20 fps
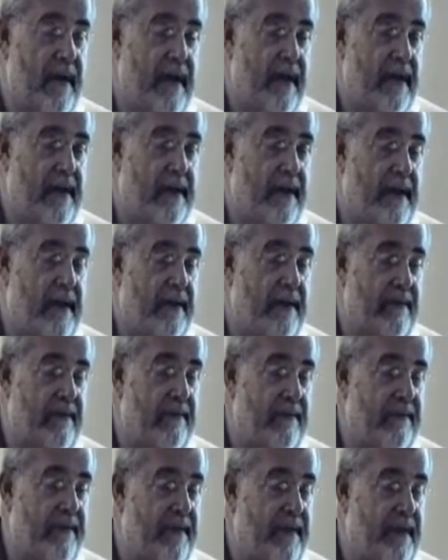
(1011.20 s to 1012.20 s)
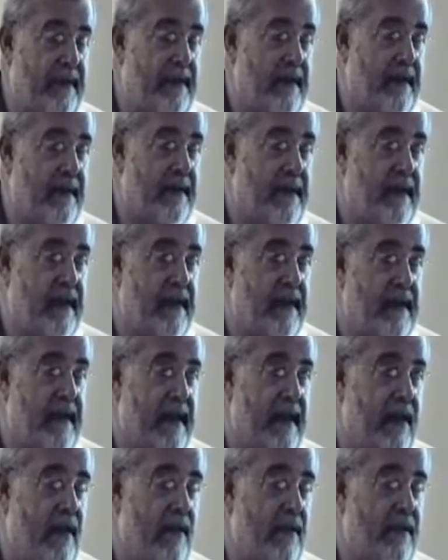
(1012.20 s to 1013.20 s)
And then they,
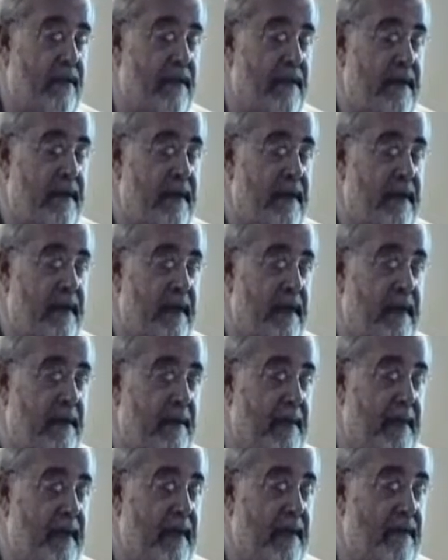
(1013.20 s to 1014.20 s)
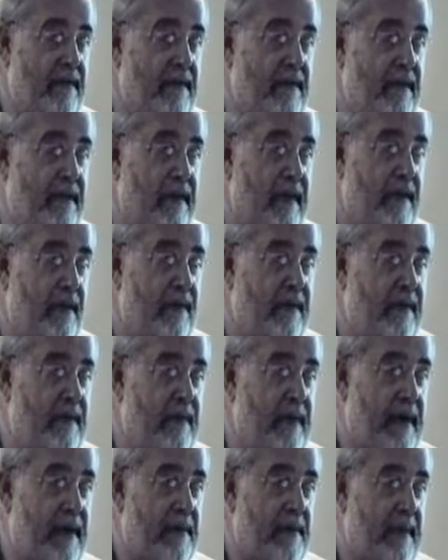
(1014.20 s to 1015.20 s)
they own the DME, so they only
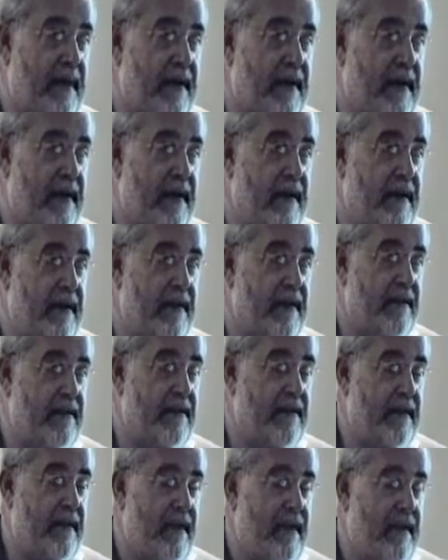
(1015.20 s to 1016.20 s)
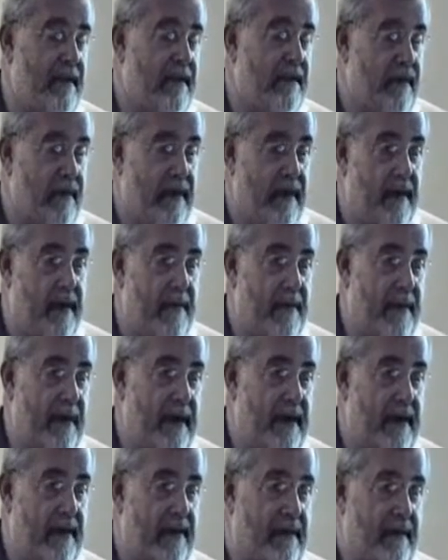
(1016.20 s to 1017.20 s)
make money on this. It's very
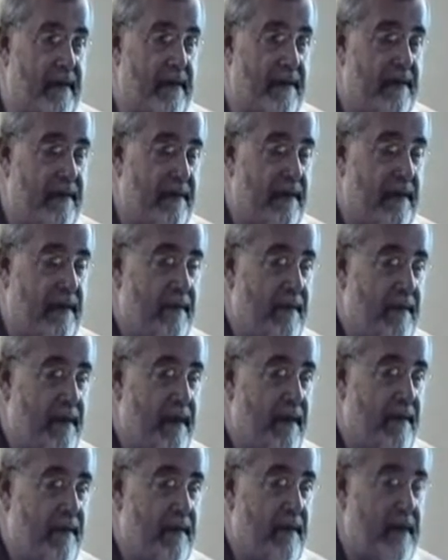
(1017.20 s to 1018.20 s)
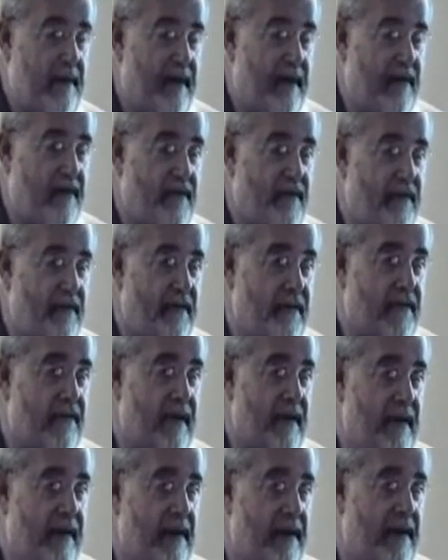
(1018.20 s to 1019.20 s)
competitive. The government insurance
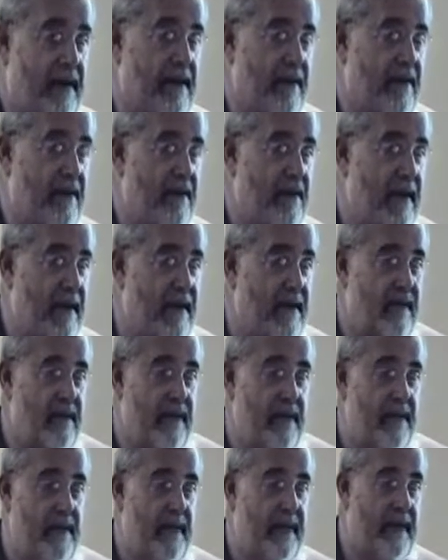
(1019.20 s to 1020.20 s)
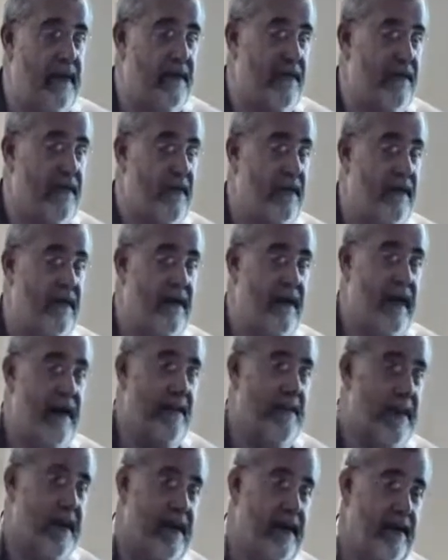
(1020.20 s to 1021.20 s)
regulates the rates for the PSG. They're
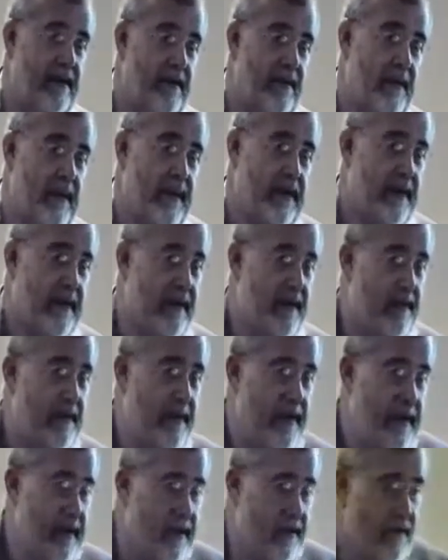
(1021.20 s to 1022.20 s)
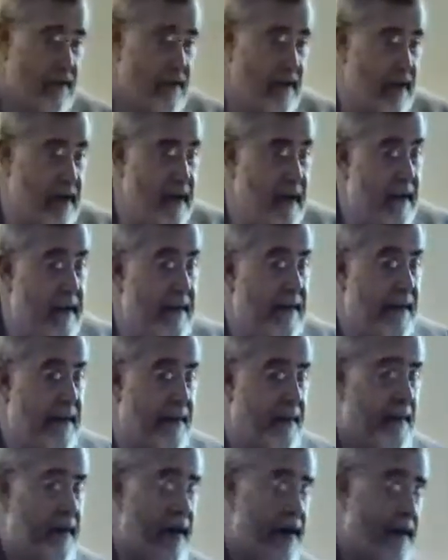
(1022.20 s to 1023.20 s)
not making their money on the PSG.
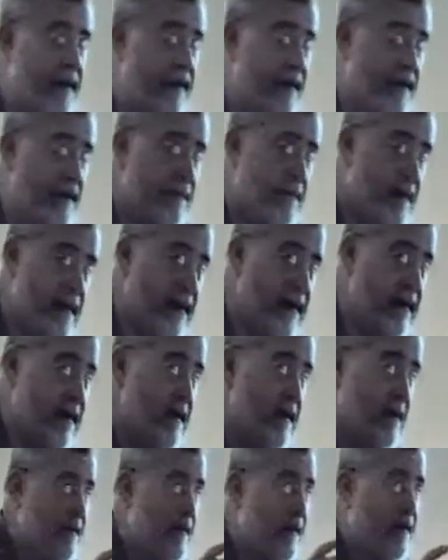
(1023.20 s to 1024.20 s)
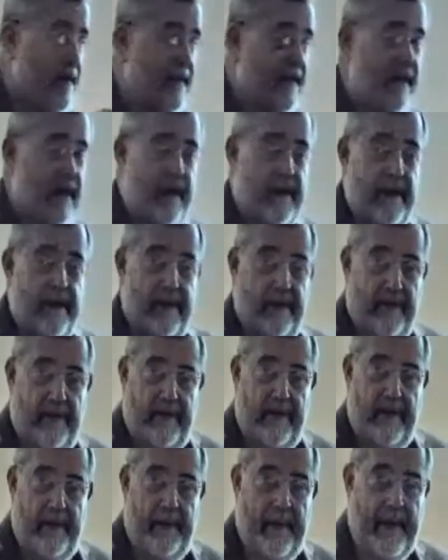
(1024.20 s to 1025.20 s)
They're making their money by selling of
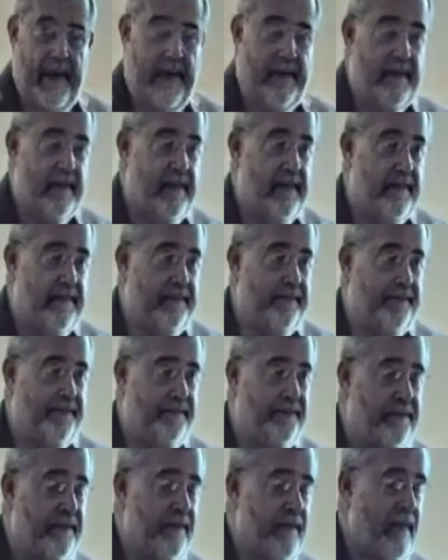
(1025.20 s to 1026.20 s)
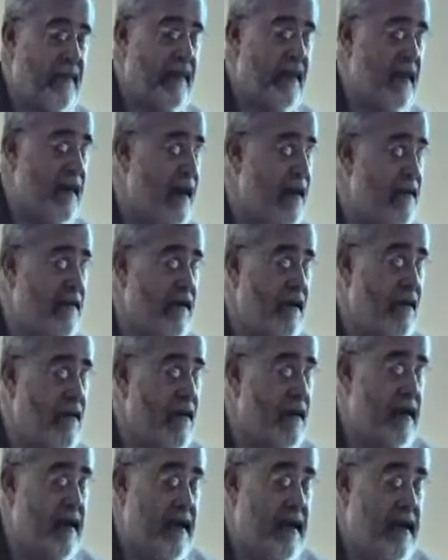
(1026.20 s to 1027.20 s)
CPAPs. And
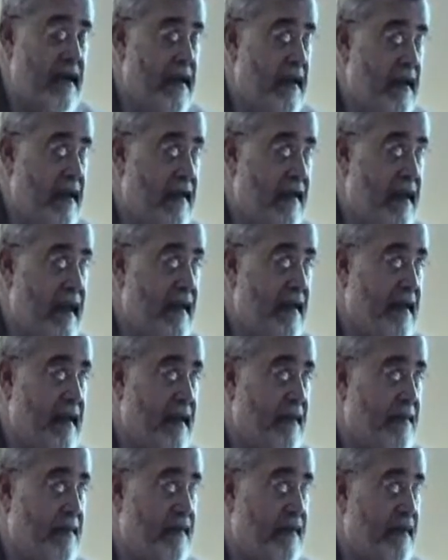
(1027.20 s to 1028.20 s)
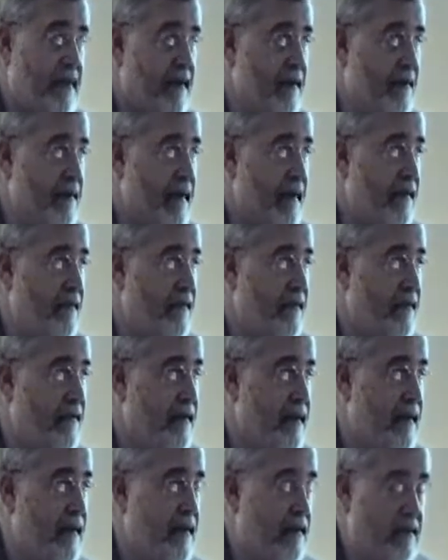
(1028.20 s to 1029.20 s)
so 98% of the patients
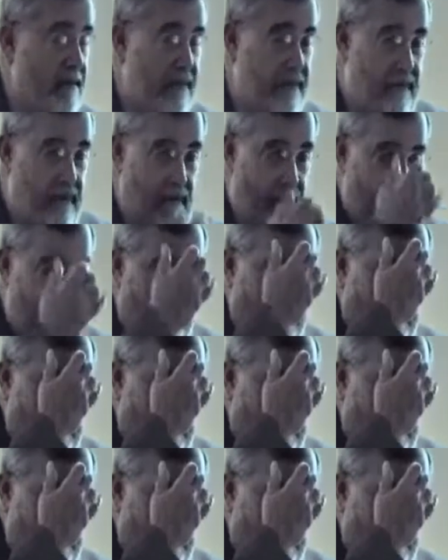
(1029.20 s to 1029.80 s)
that get the referral